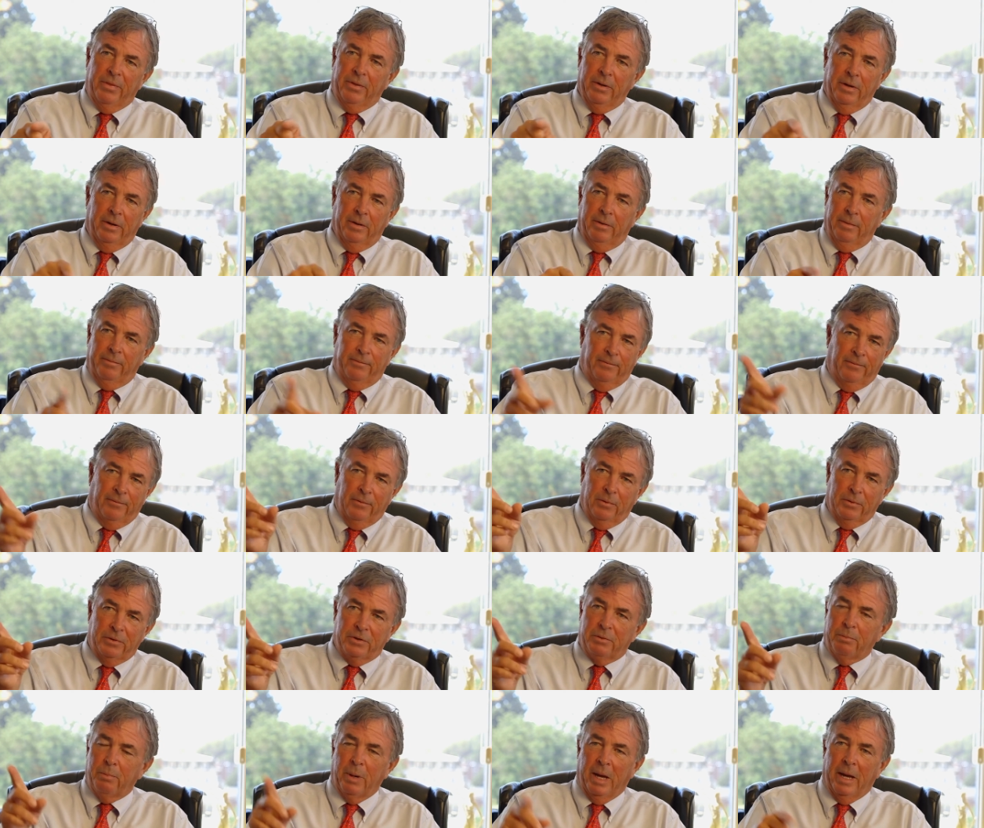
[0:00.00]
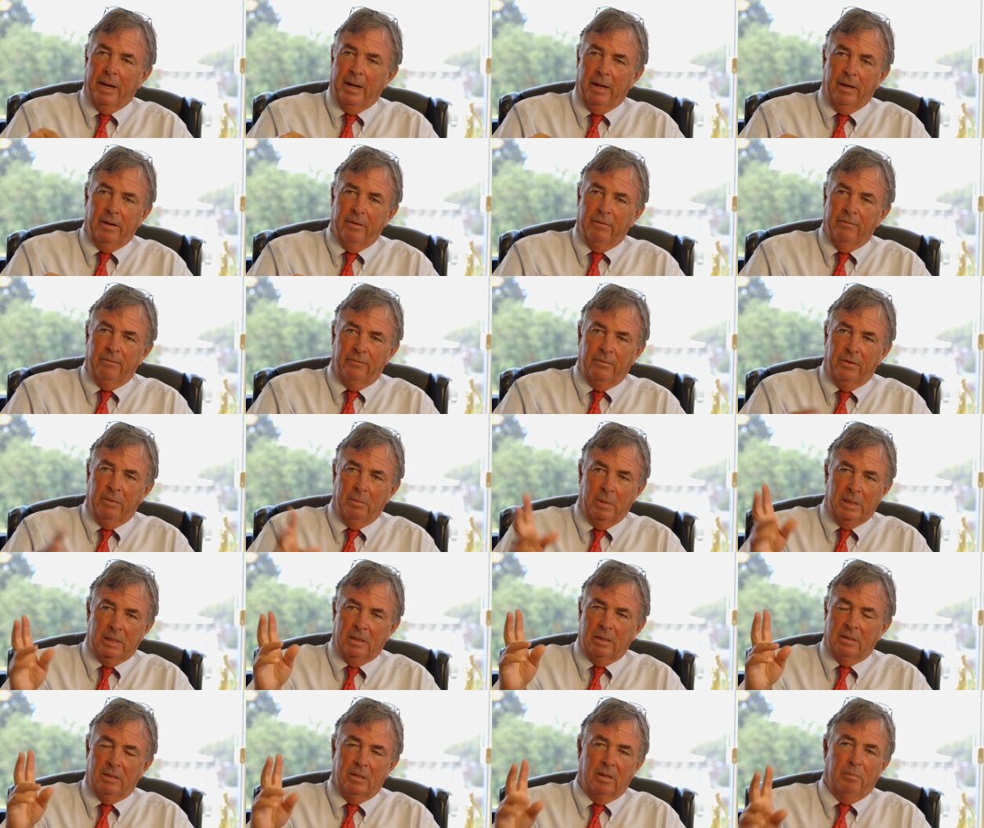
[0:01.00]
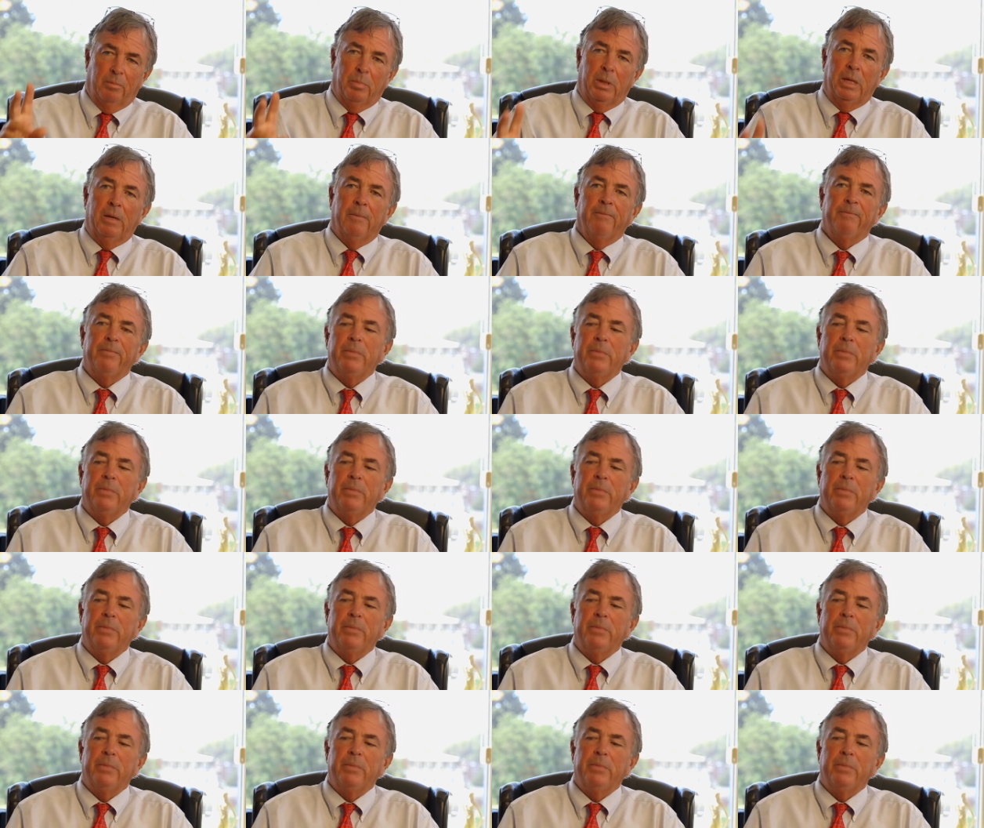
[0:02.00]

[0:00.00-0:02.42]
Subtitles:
the first bank of the Mississippi.